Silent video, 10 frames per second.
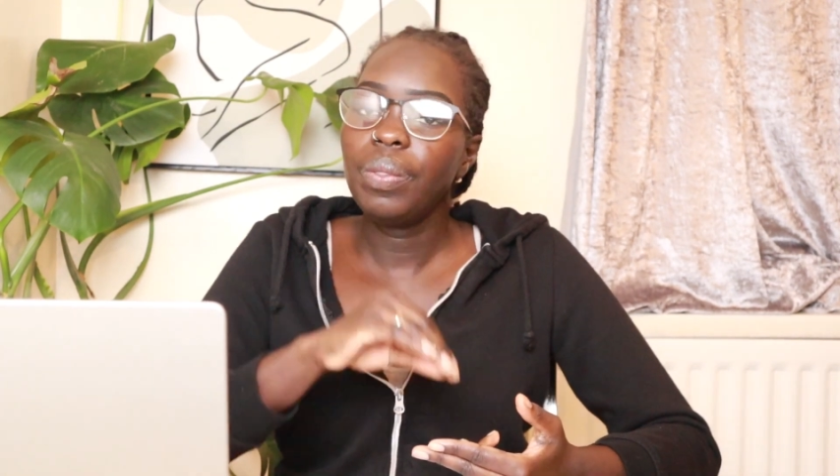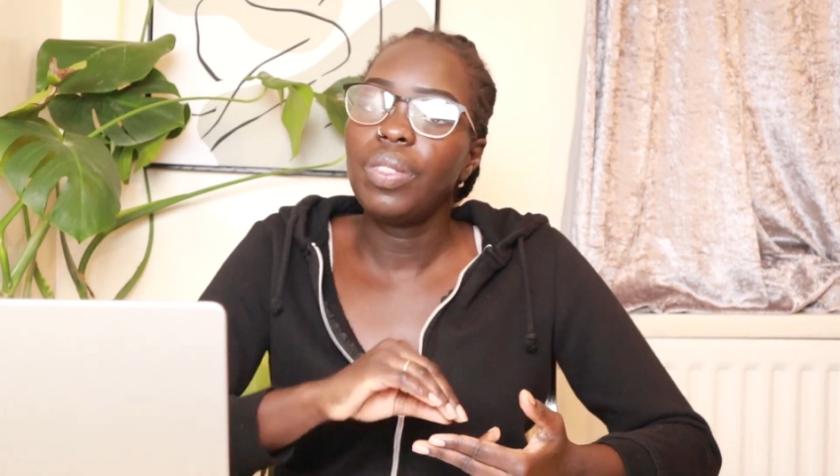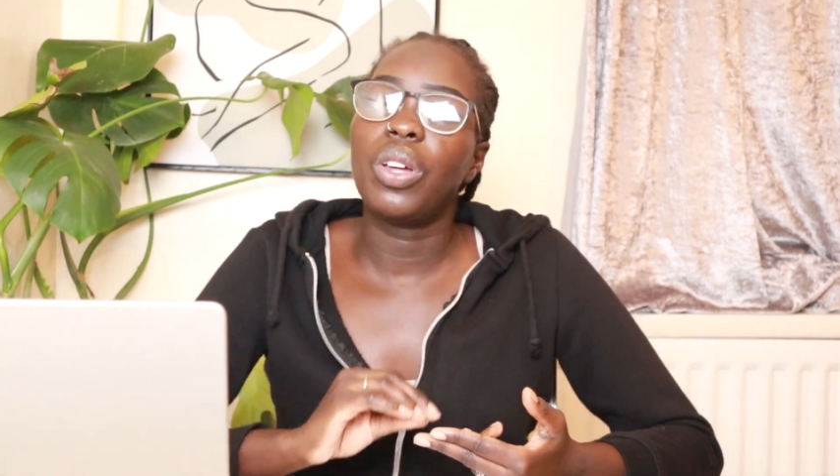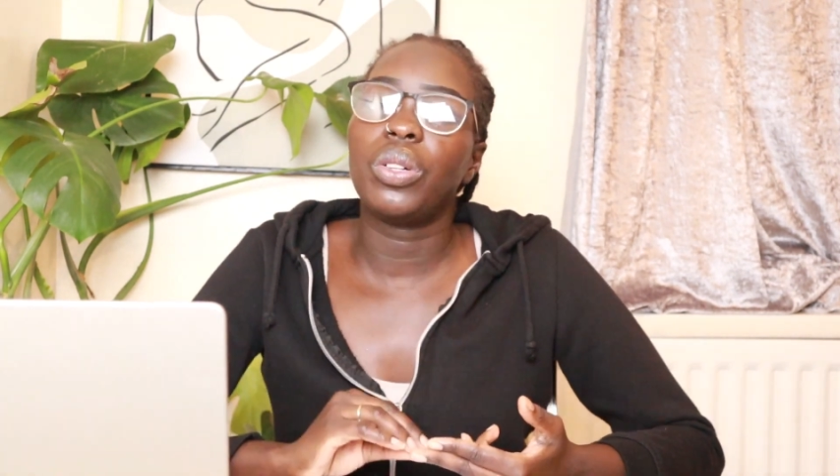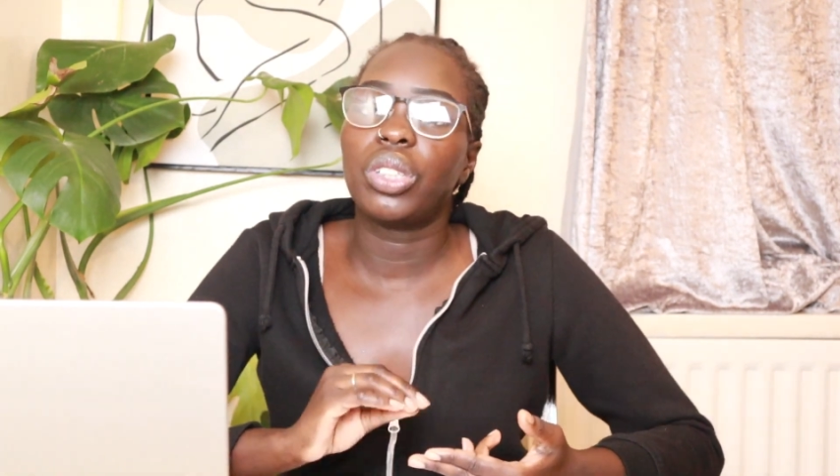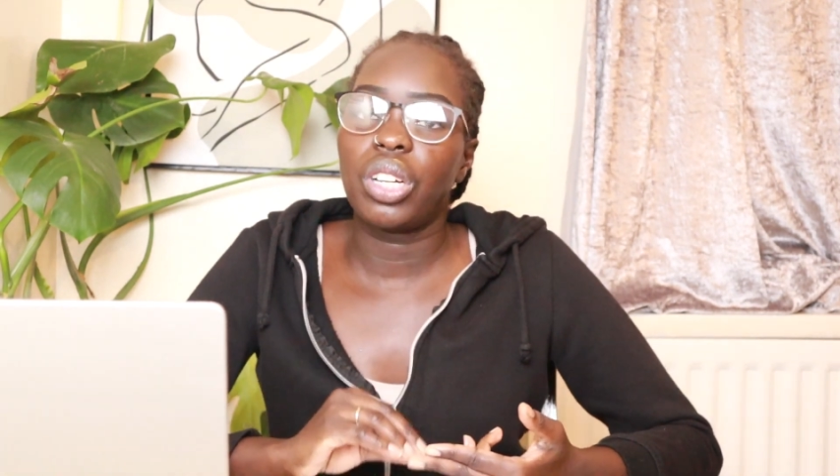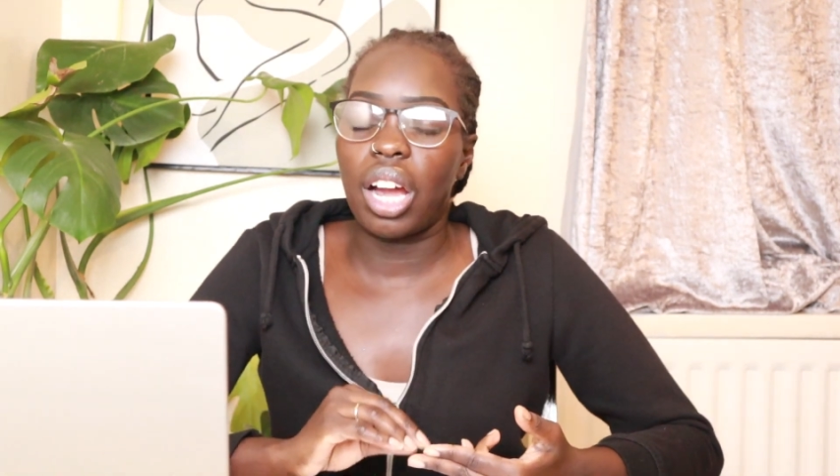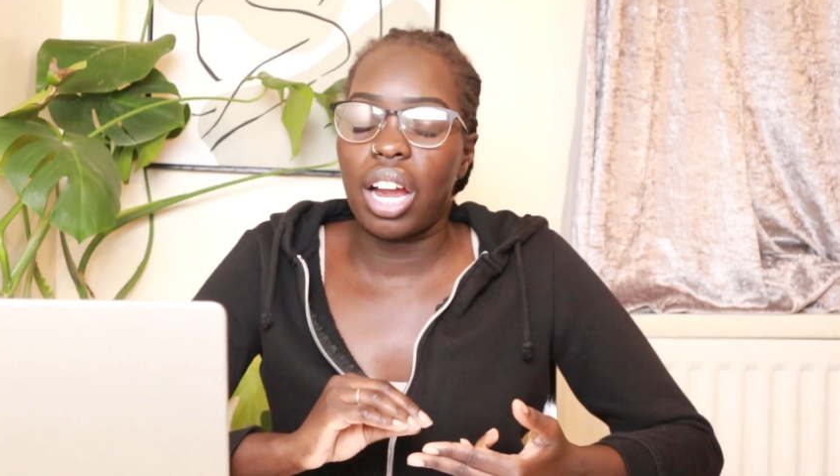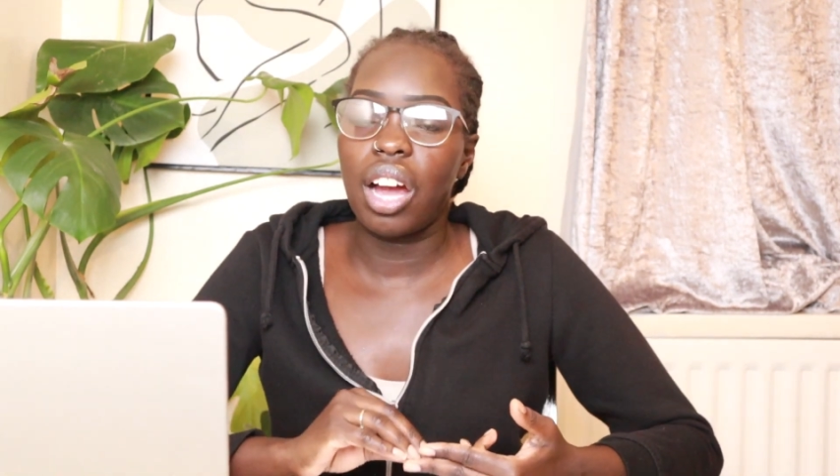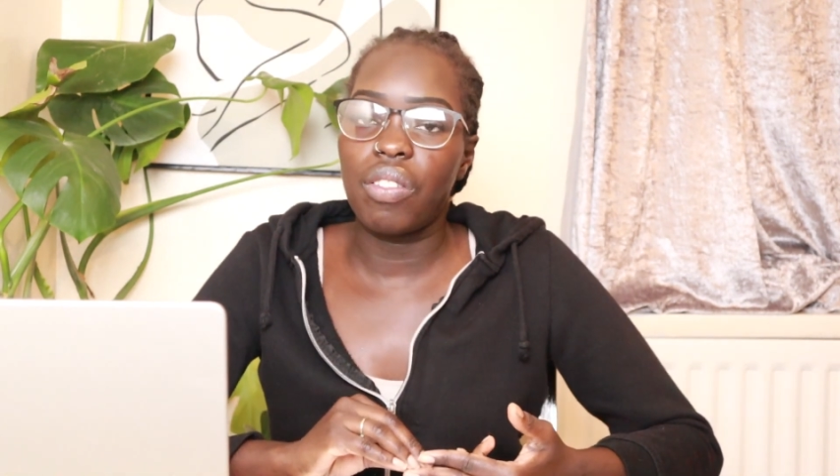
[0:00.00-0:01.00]
those are
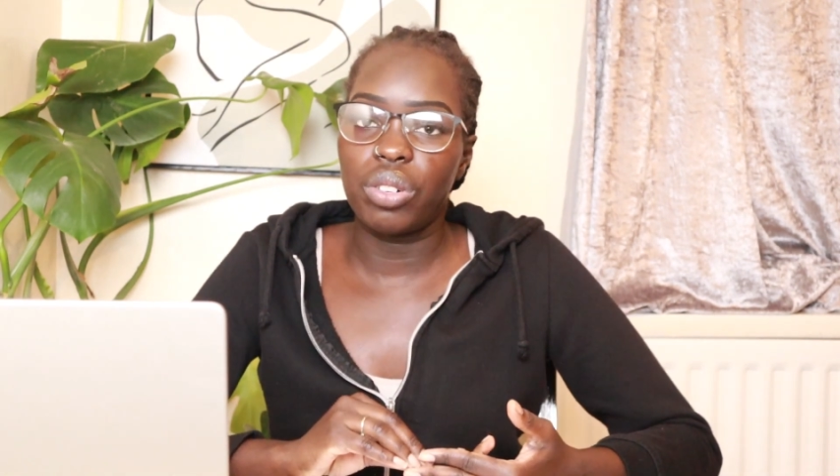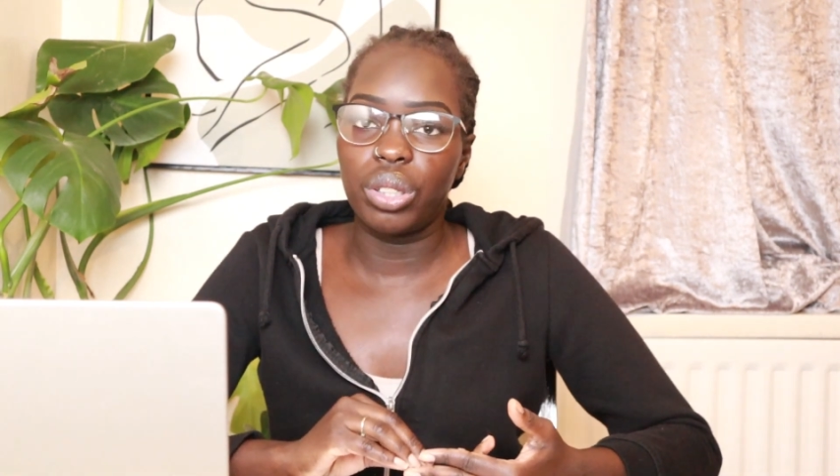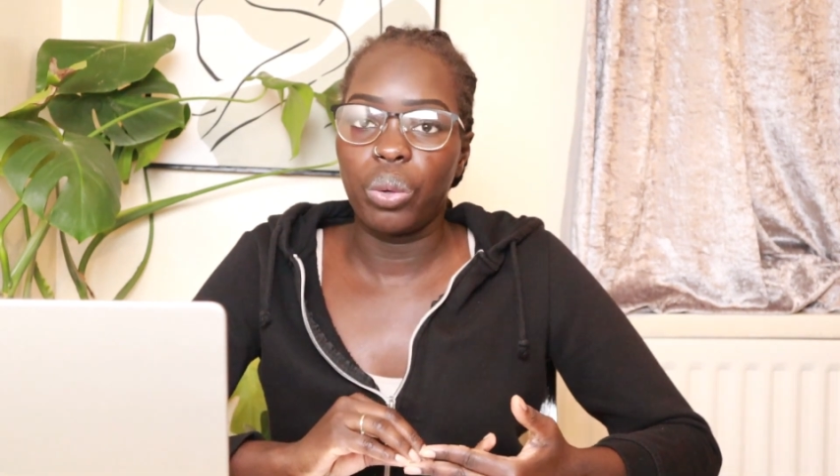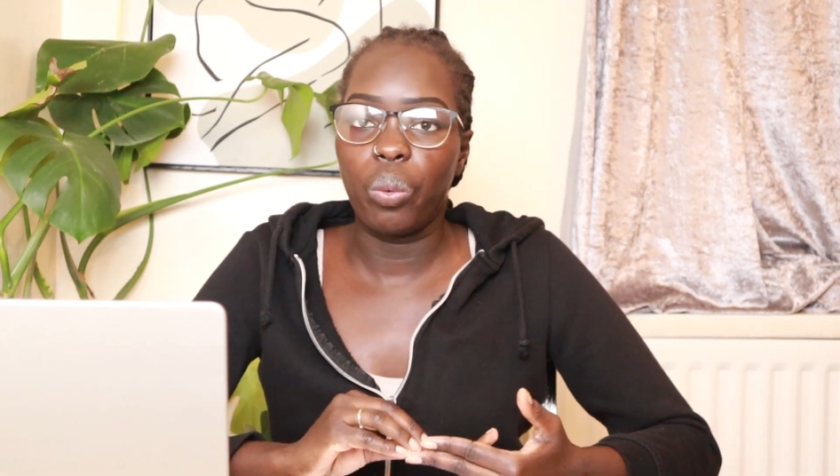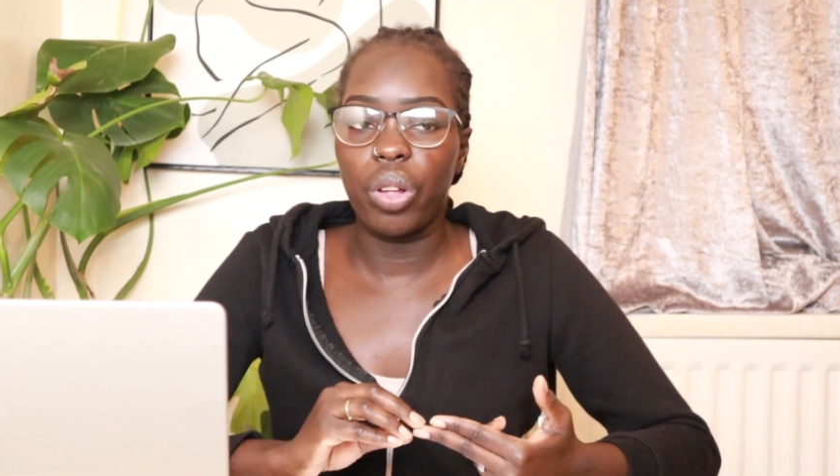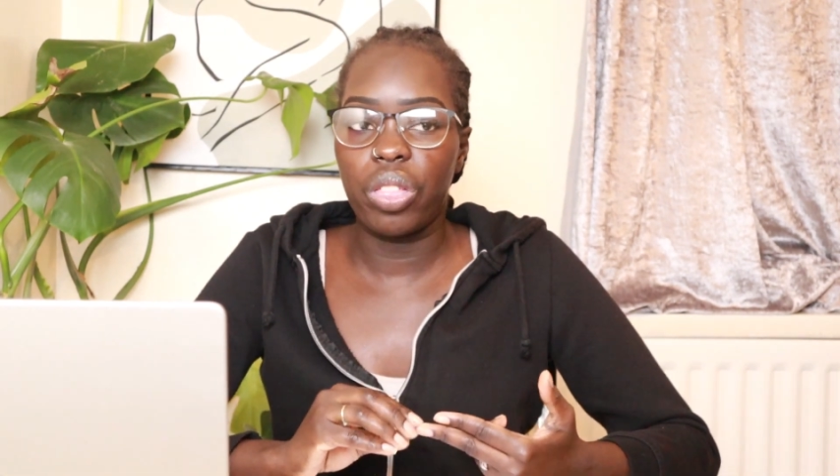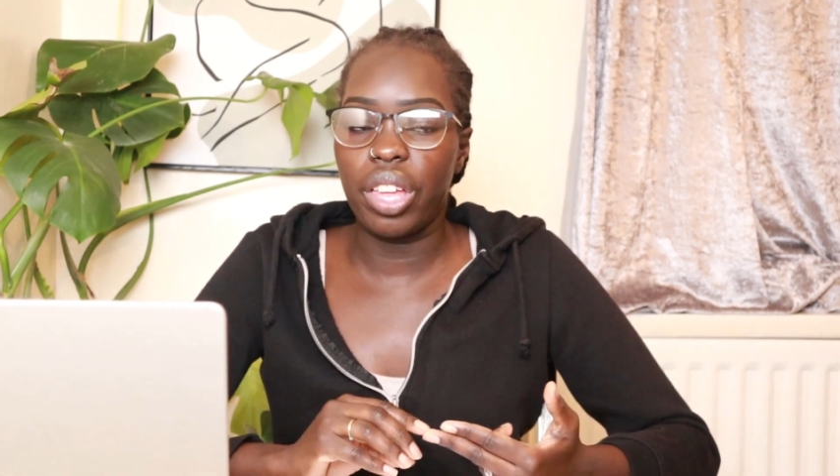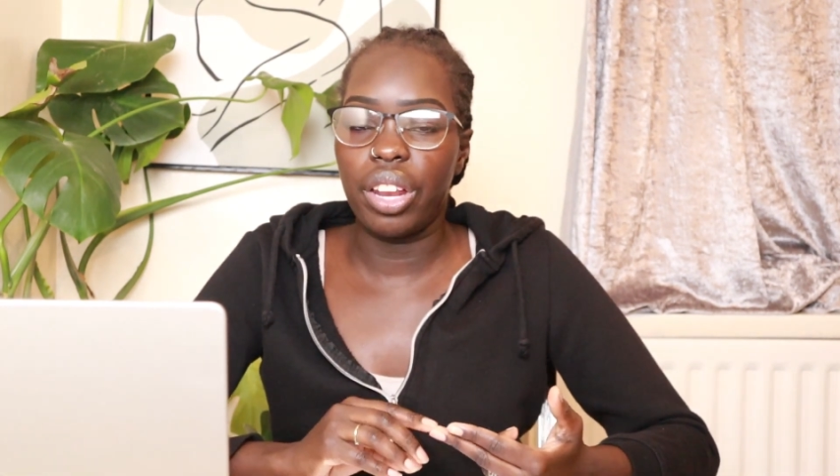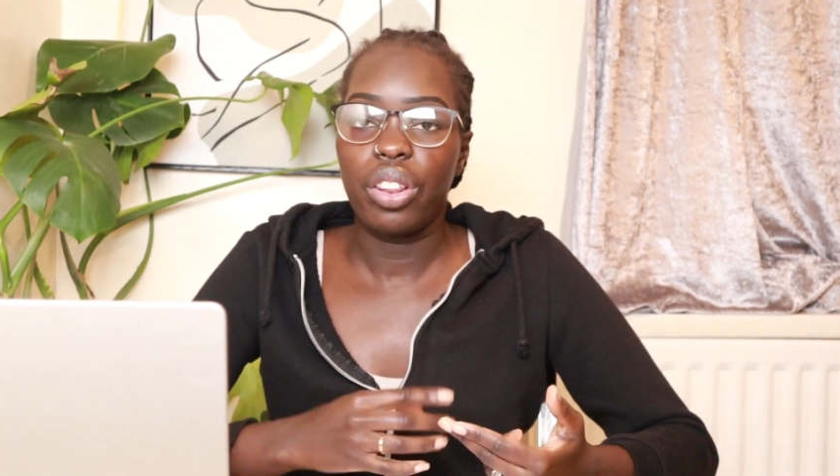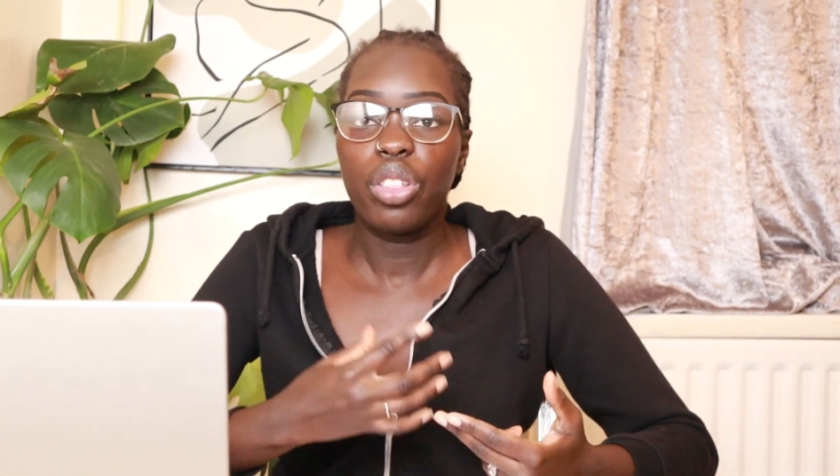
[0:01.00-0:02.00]
not covered within